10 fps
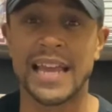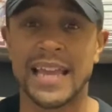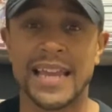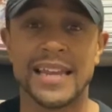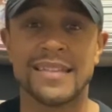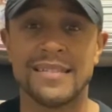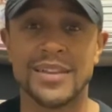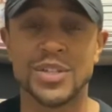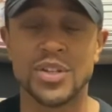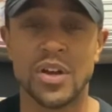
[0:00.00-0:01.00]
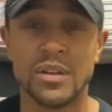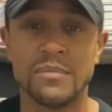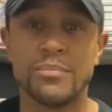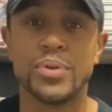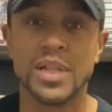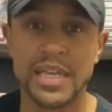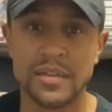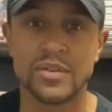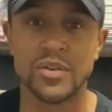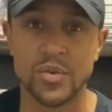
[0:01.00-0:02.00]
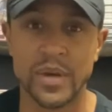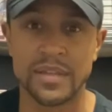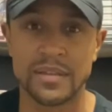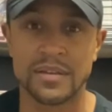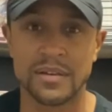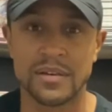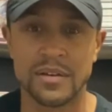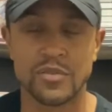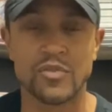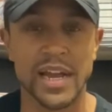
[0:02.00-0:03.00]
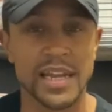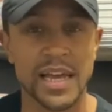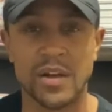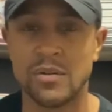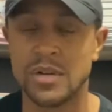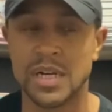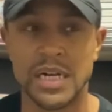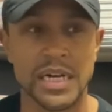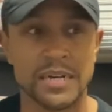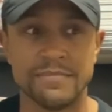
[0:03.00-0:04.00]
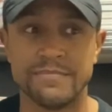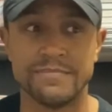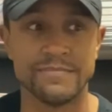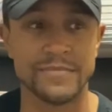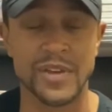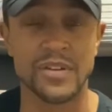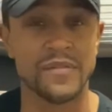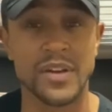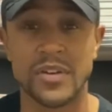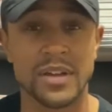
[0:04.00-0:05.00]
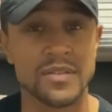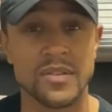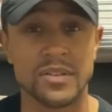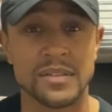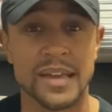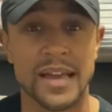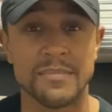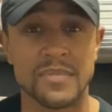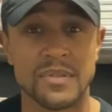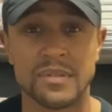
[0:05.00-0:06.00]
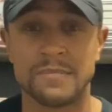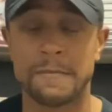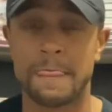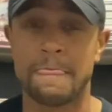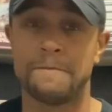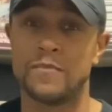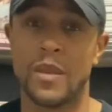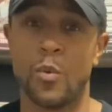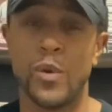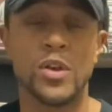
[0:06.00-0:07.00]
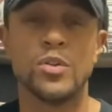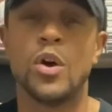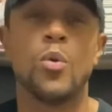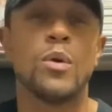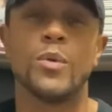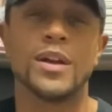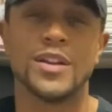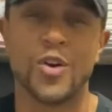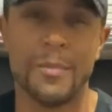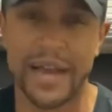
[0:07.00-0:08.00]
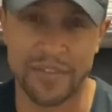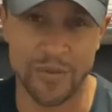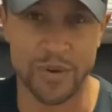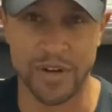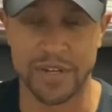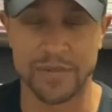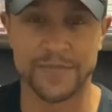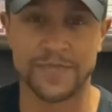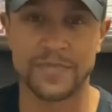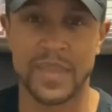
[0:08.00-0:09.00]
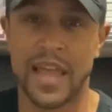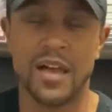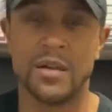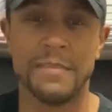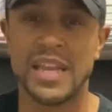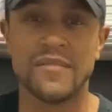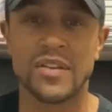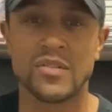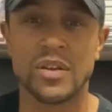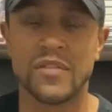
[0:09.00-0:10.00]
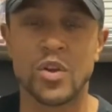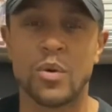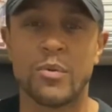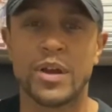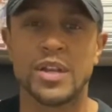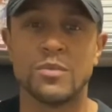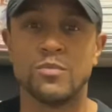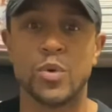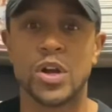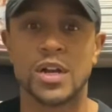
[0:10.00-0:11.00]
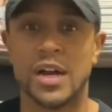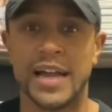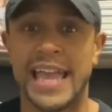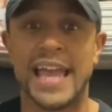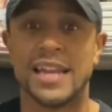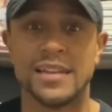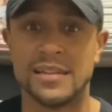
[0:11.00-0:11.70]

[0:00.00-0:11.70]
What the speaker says: get an extension on, please do it. Right now, these are very uncertain times. We don't know when we're gonna go back to work. Hell, many of us don't even know when we're gonna work again